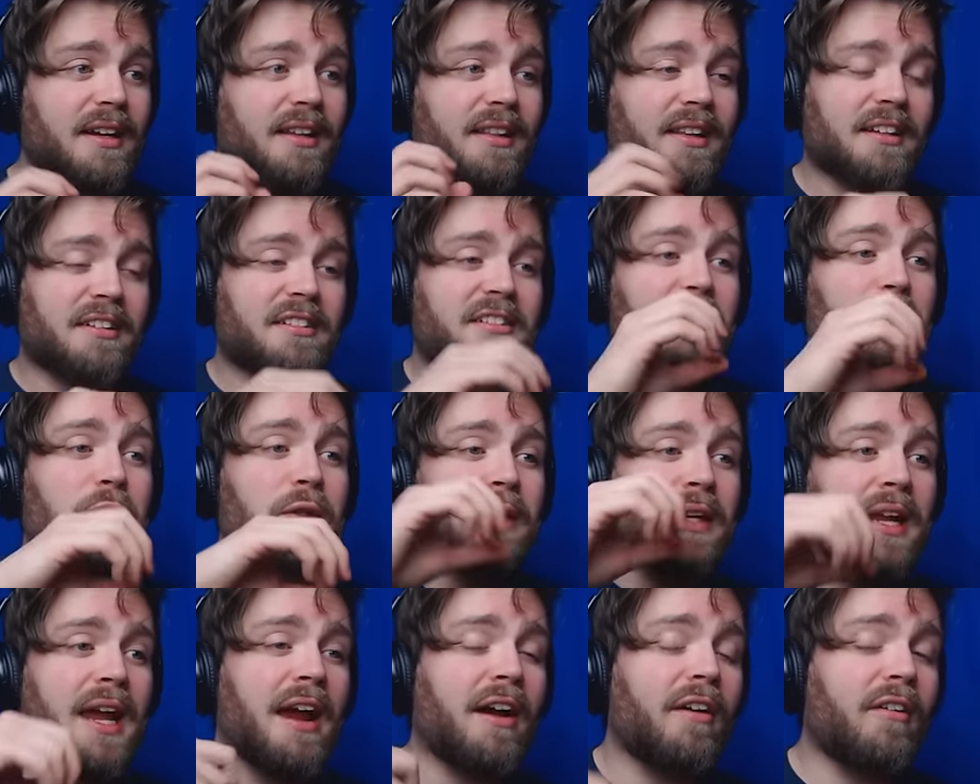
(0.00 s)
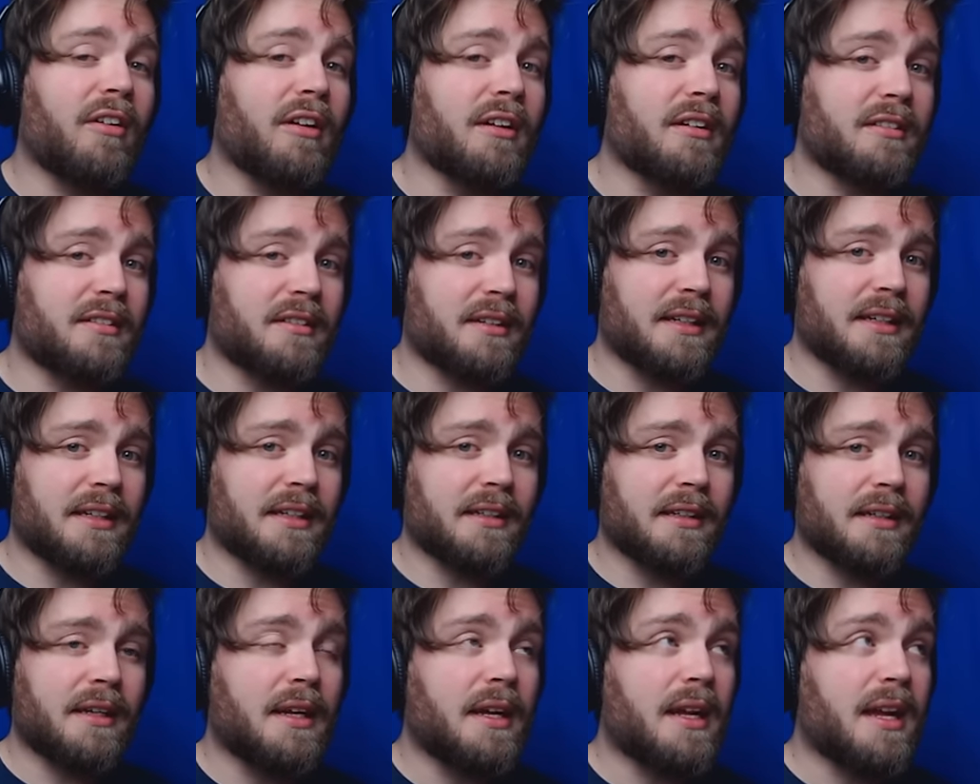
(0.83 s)
There's certain areas
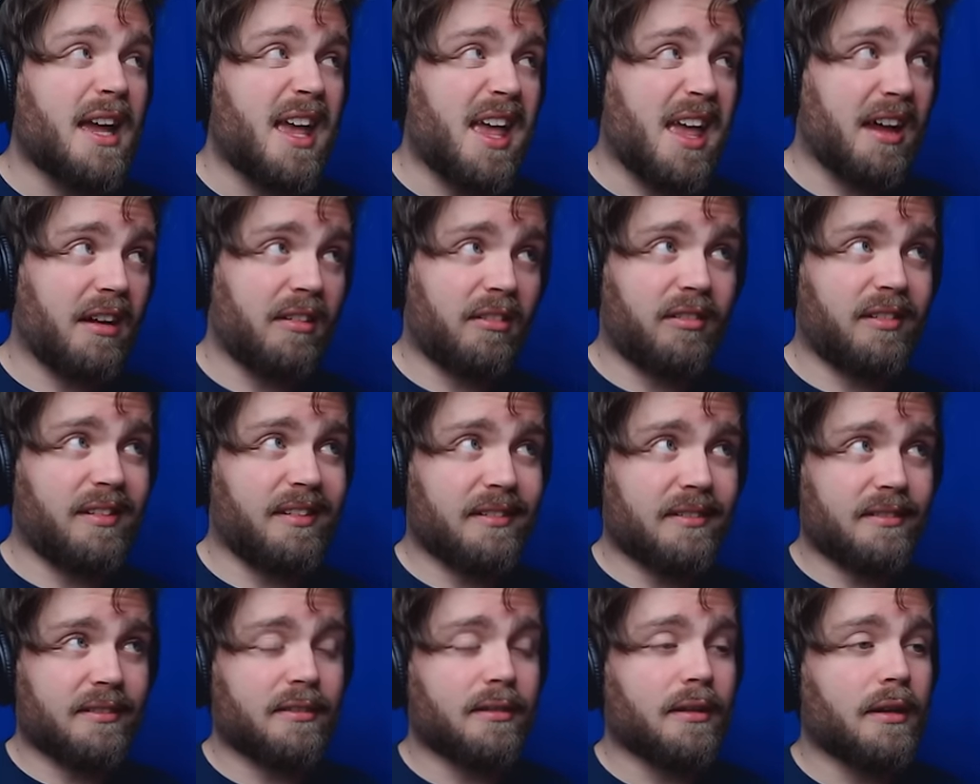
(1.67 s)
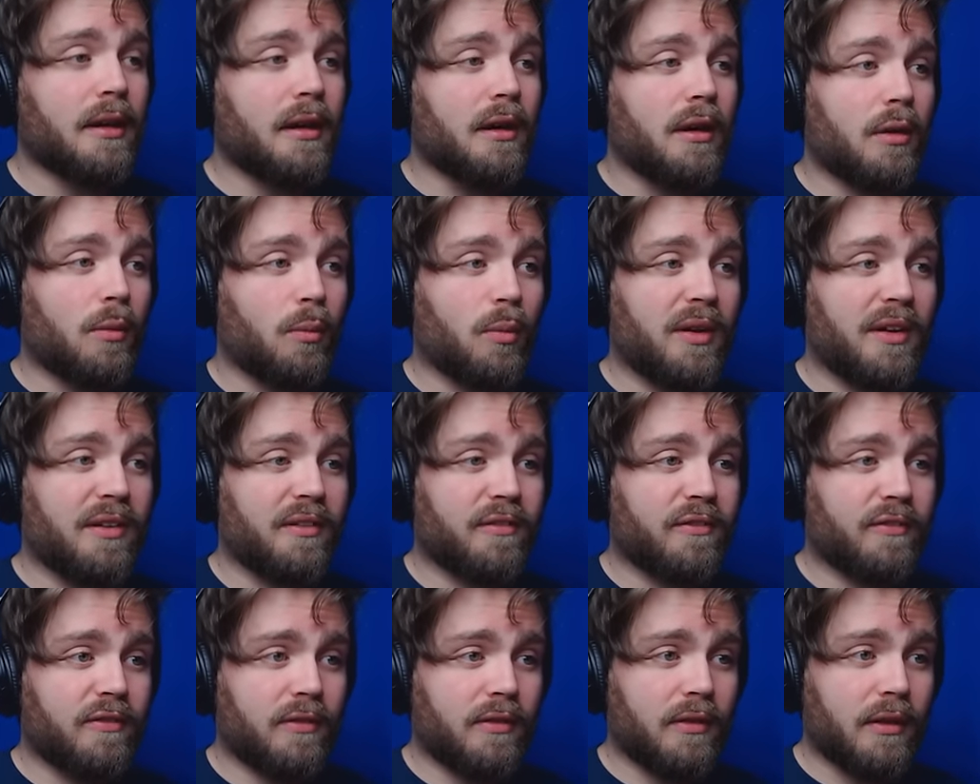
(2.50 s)
in areas
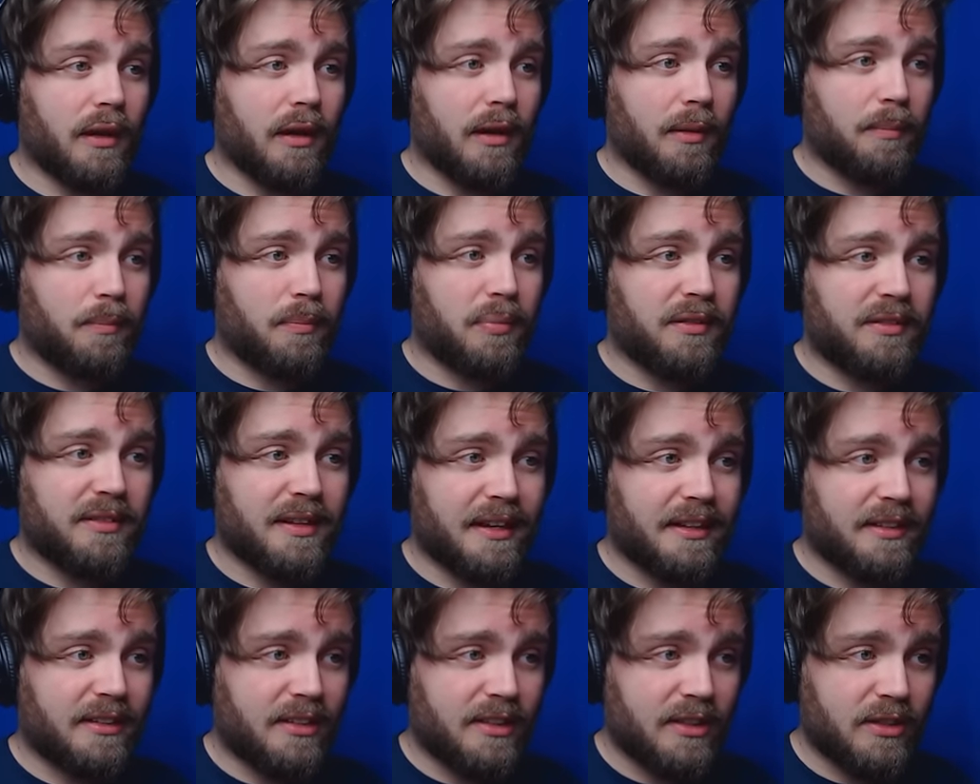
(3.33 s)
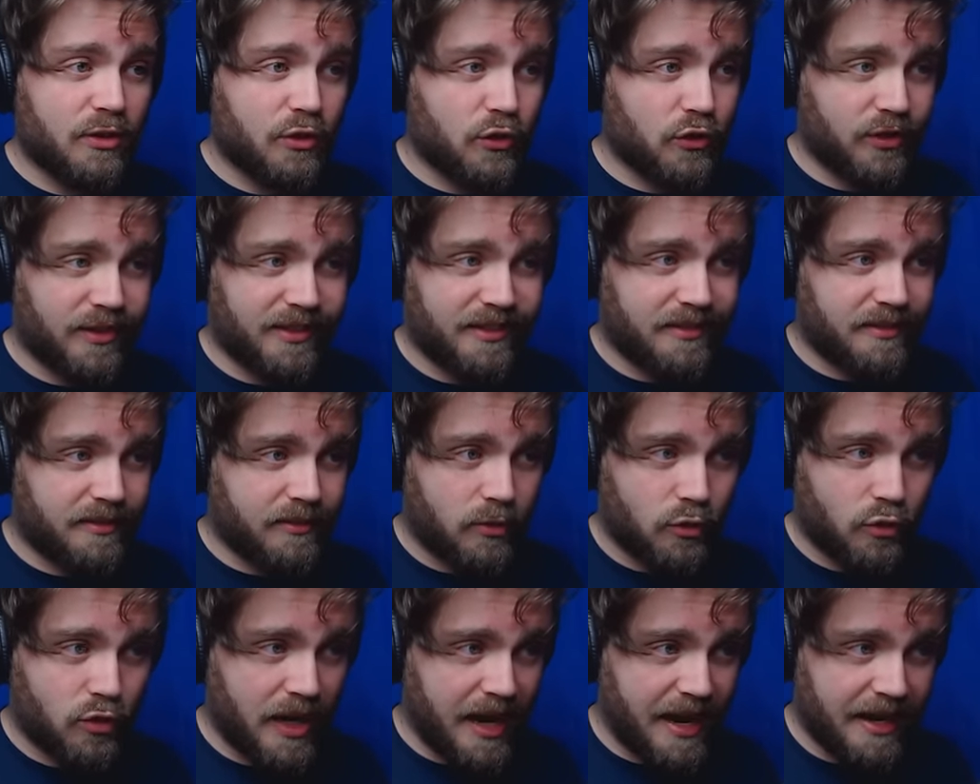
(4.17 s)
with percentages,
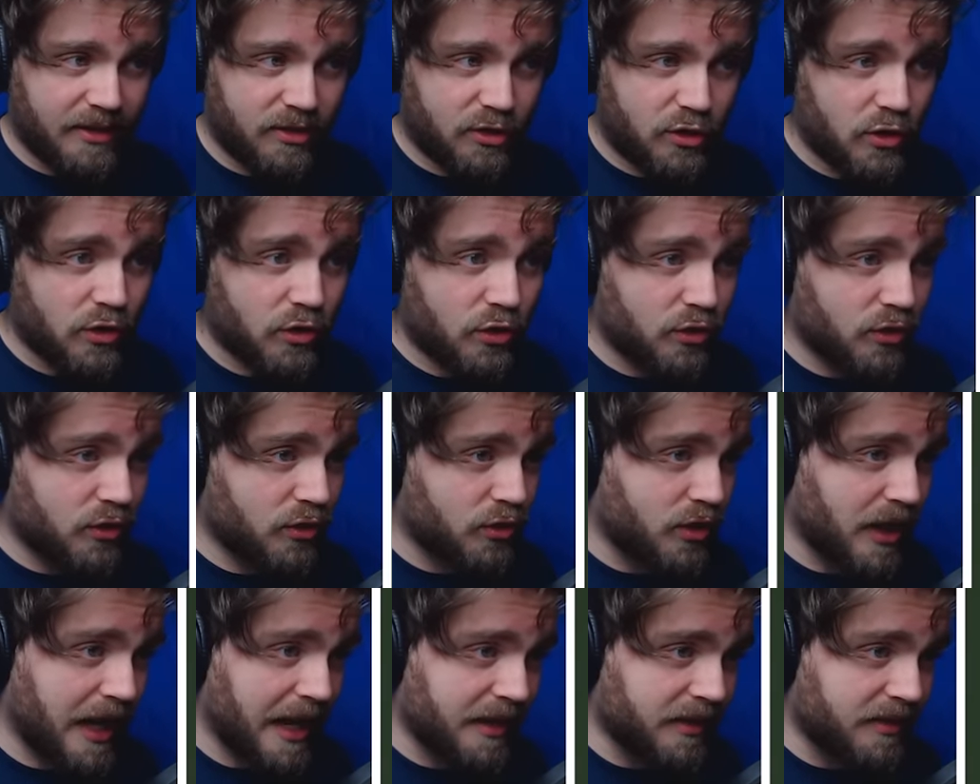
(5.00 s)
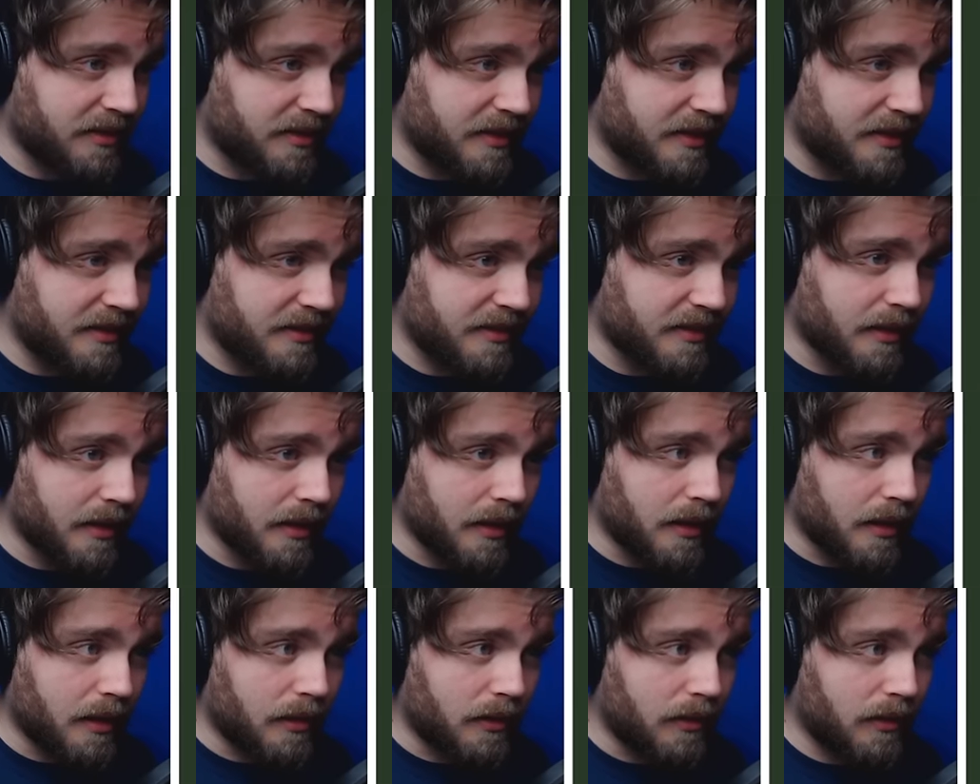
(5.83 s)
chances
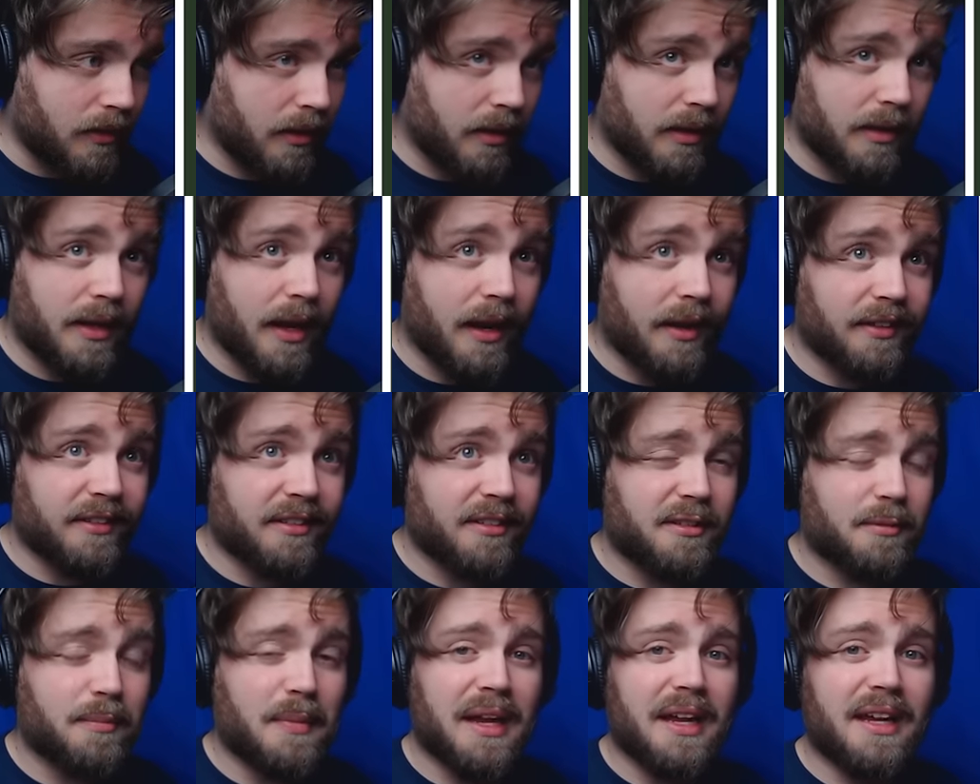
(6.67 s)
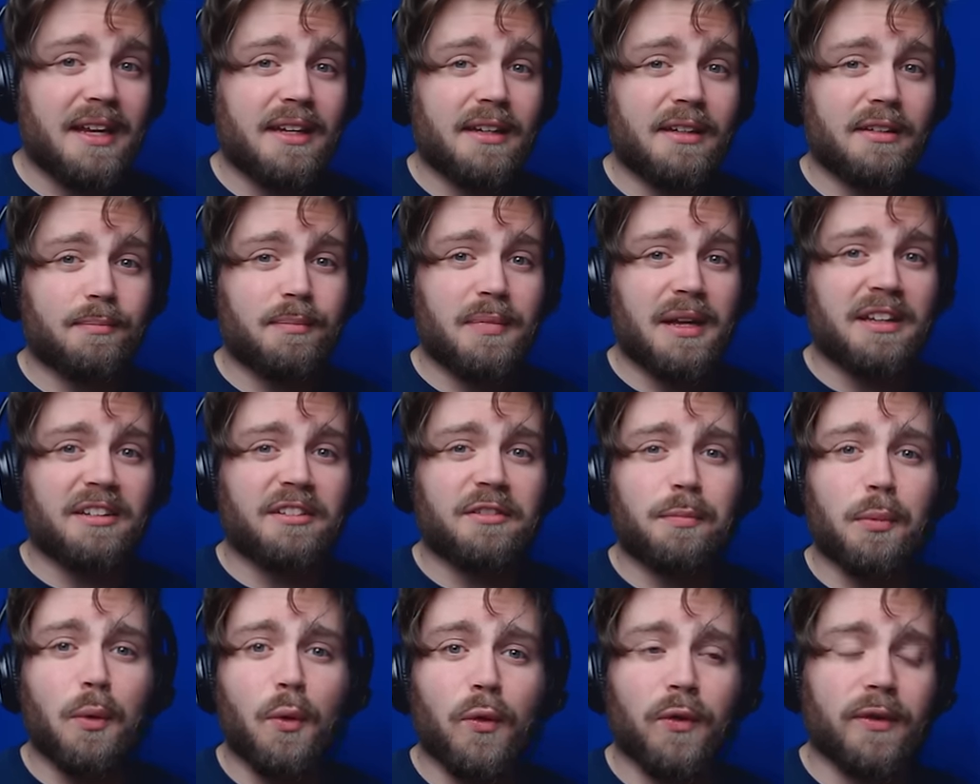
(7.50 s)
that guns may
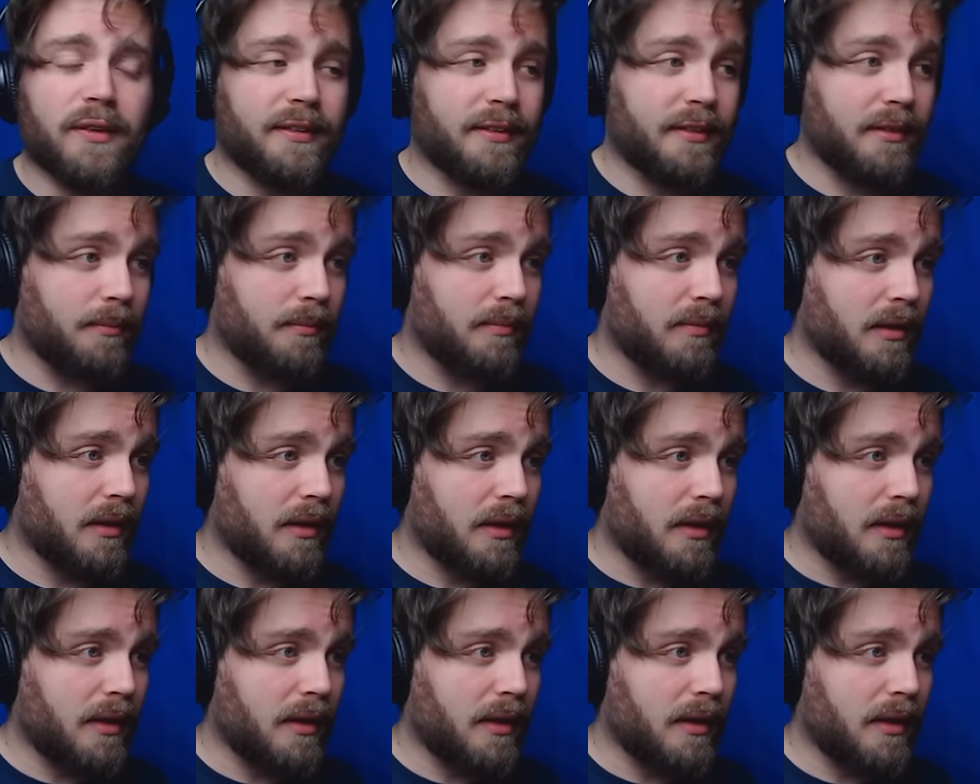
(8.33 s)
spawn in them.